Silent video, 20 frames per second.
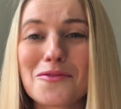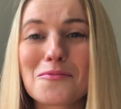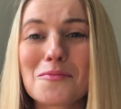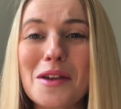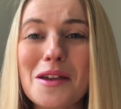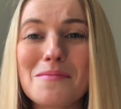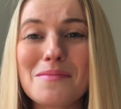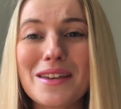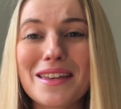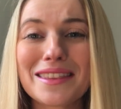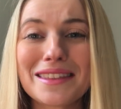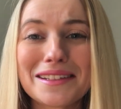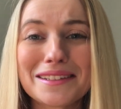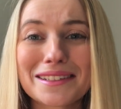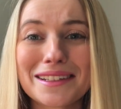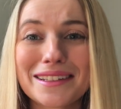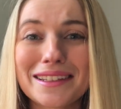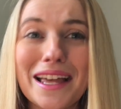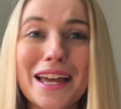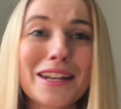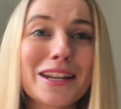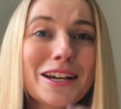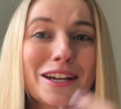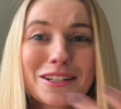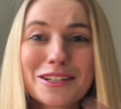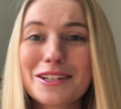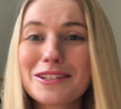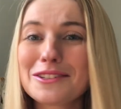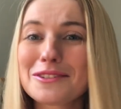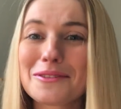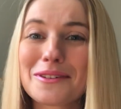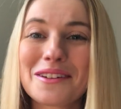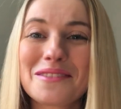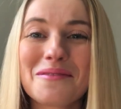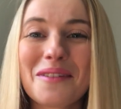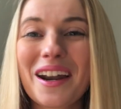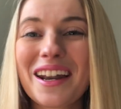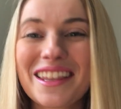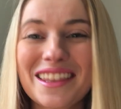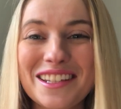a baby and things like that, just doing
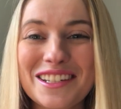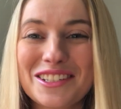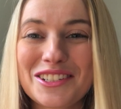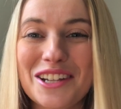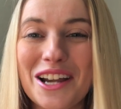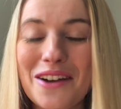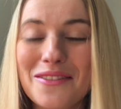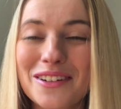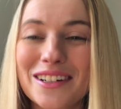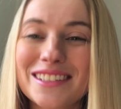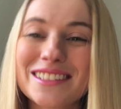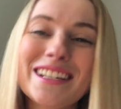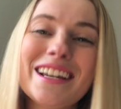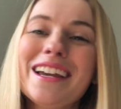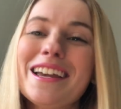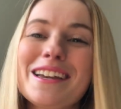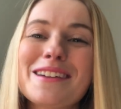one of these showers.